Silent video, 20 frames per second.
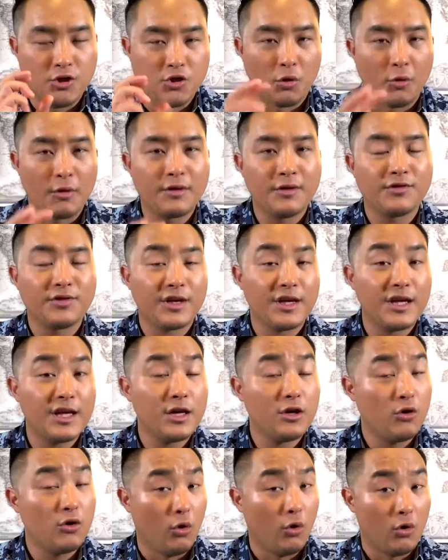join this
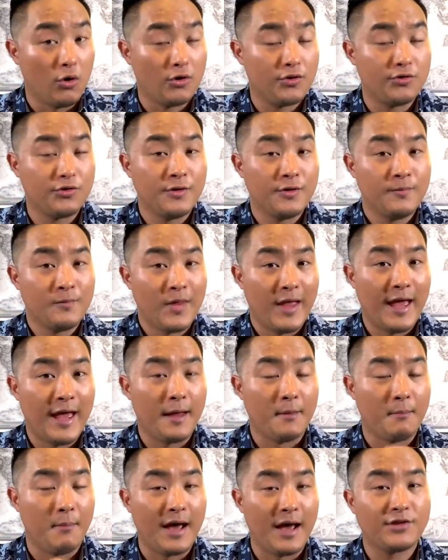e-course
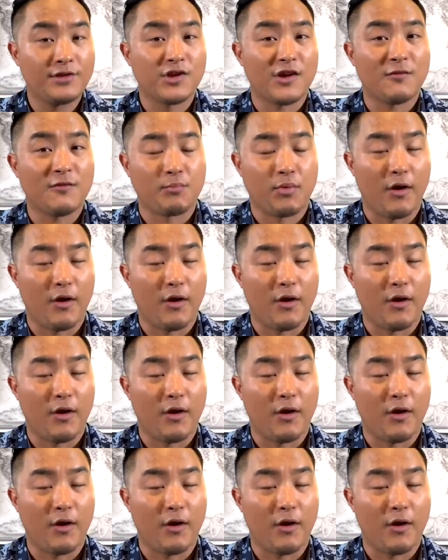and myself,